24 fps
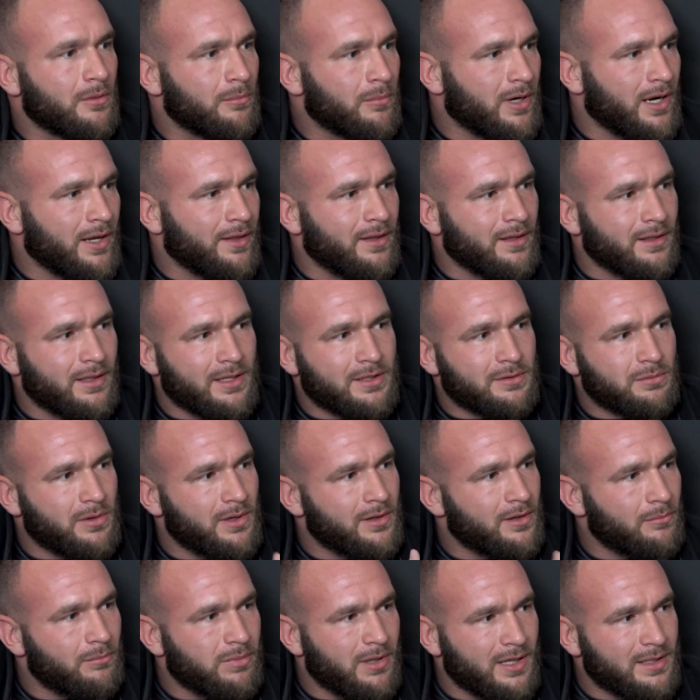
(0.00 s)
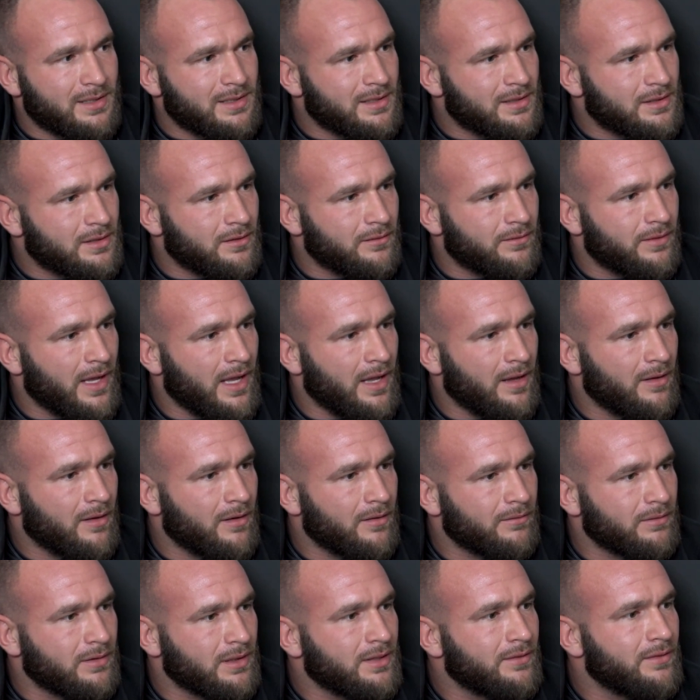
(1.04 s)
But I think that's one of the blessings
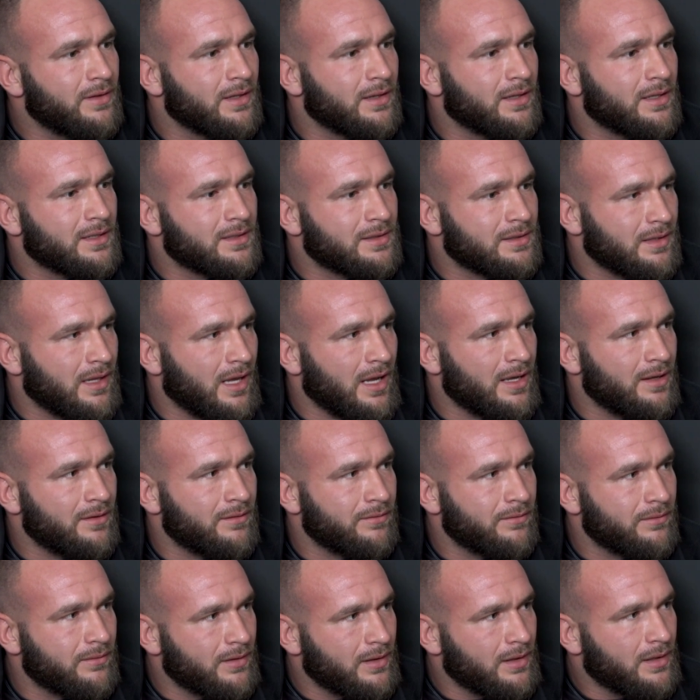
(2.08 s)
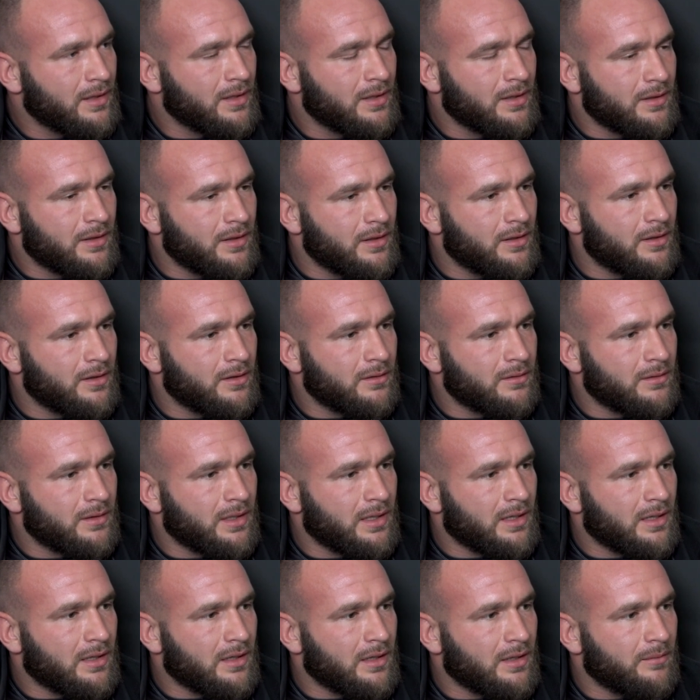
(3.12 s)
of living this life.
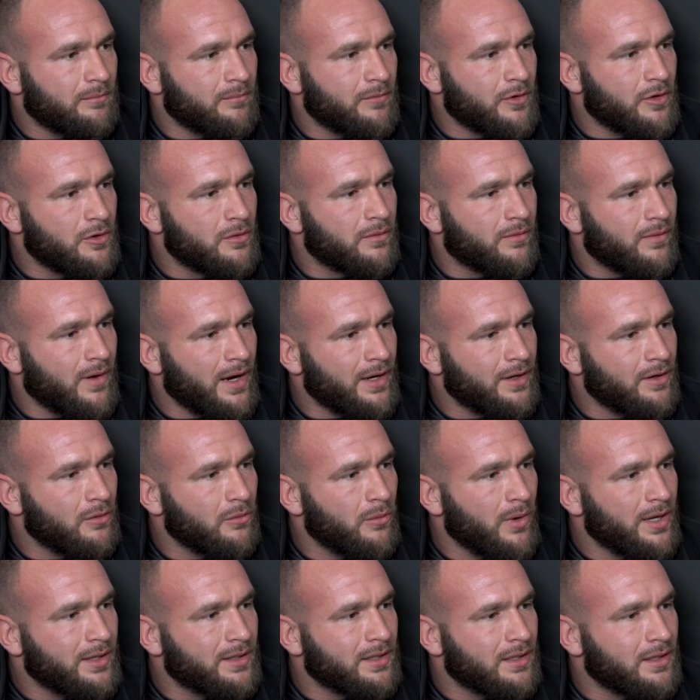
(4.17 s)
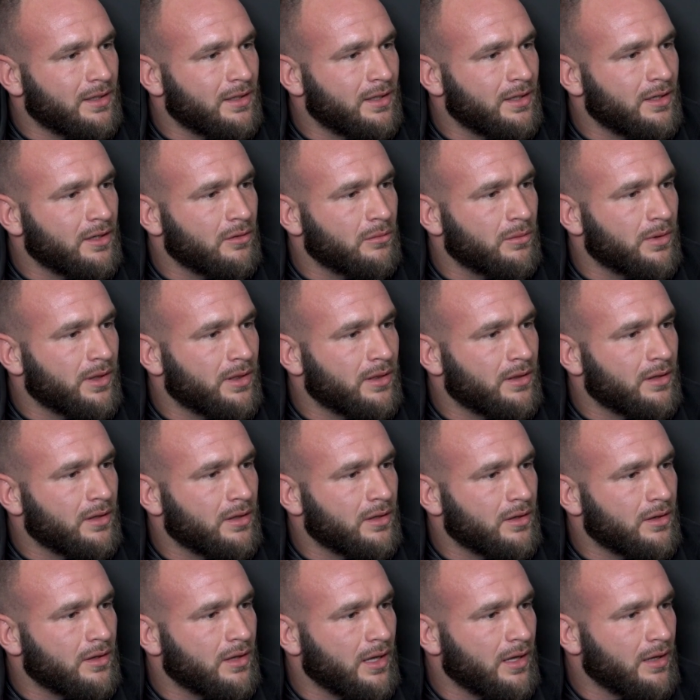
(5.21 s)
You find a way to deal with
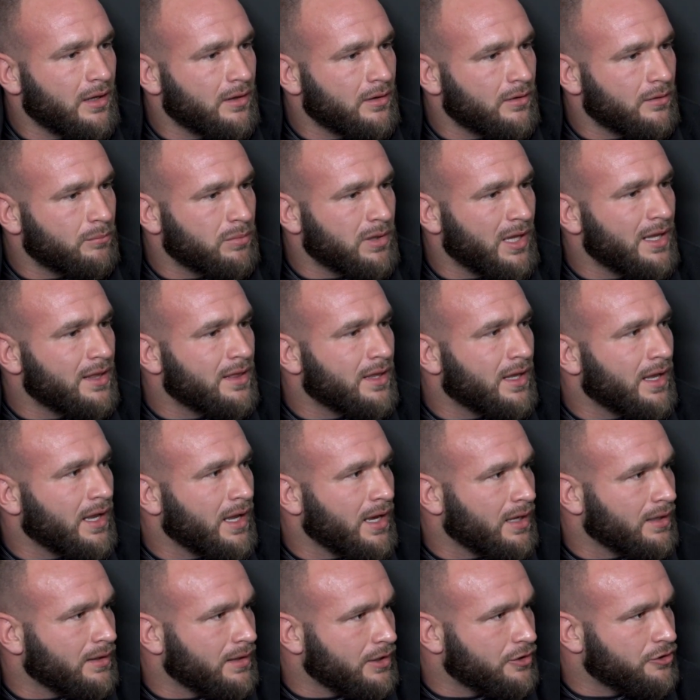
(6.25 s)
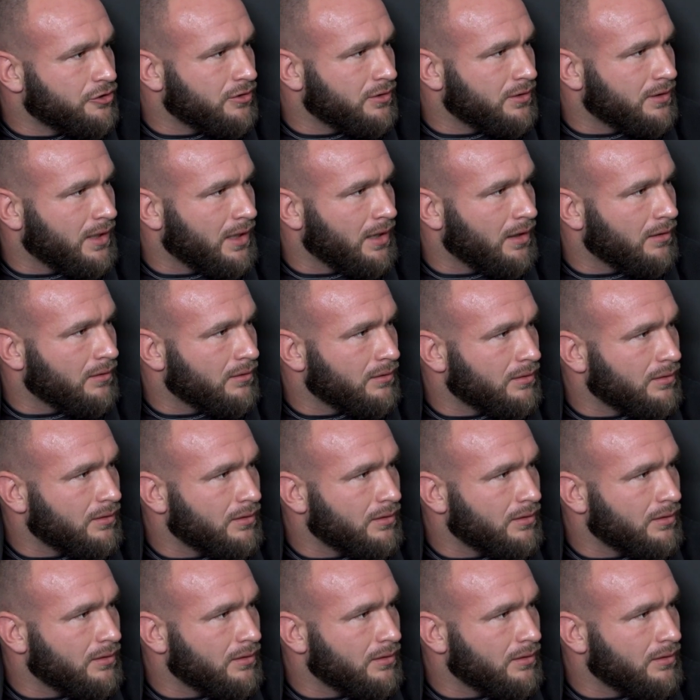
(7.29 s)
play the hand that you're dealt.